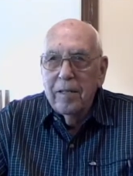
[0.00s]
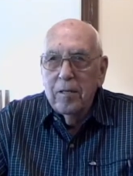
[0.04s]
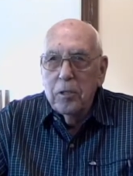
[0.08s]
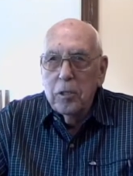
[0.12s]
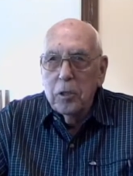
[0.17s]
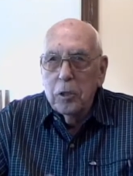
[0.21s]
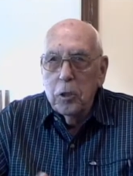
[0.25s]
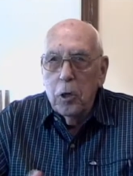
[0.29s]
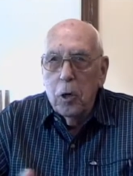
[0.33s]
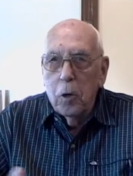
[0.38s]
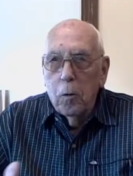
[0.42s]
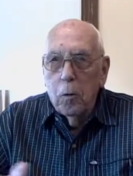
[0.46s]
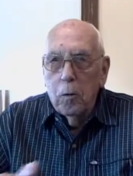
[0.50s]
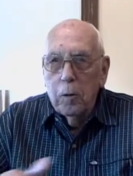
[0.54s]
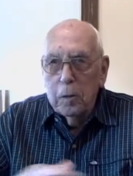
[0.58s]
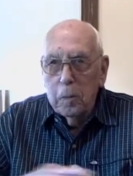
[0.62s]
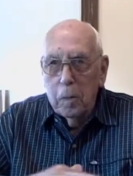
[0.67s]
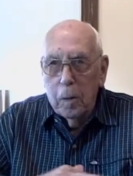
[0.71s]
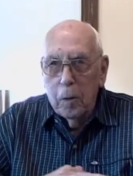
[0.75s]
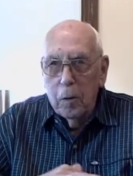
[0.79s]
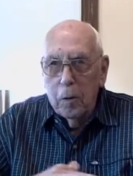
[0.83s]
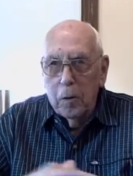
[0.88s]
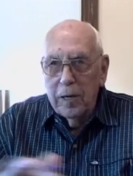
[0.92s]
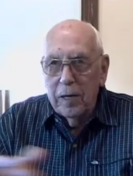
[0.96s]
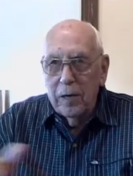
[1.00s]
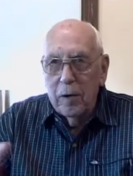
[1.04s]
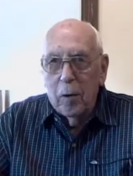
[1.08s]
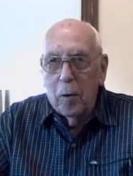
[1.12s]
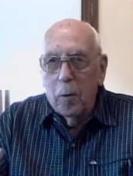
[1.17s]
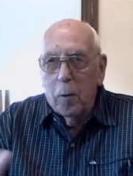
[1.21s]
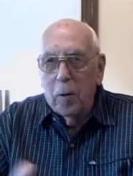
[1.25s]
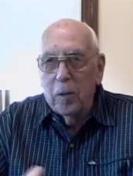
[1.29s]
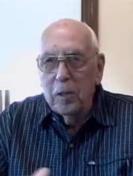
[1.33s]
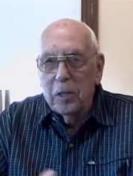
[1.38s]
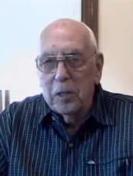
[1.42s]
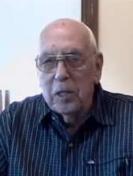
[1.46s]
the snow was blowing
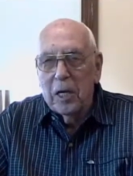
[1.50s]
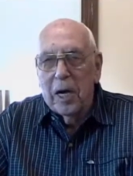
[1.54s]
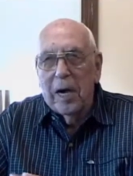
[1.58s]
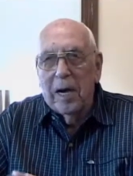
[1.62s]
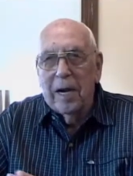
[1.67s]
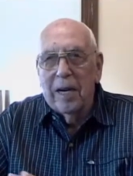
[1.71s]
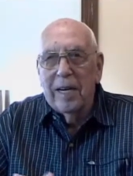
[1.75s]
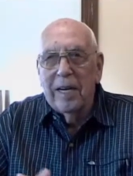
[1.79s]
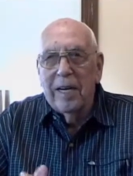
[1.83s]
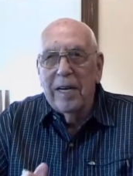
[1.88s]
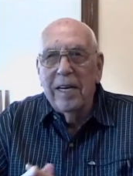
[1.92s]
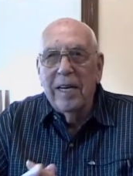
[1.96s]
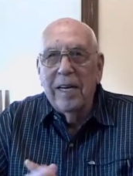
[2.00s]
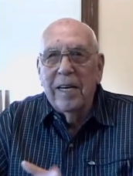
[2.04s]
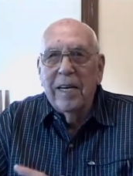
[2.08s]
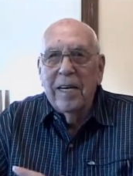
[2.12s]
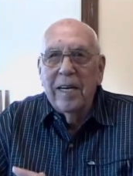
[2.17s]
horizontally.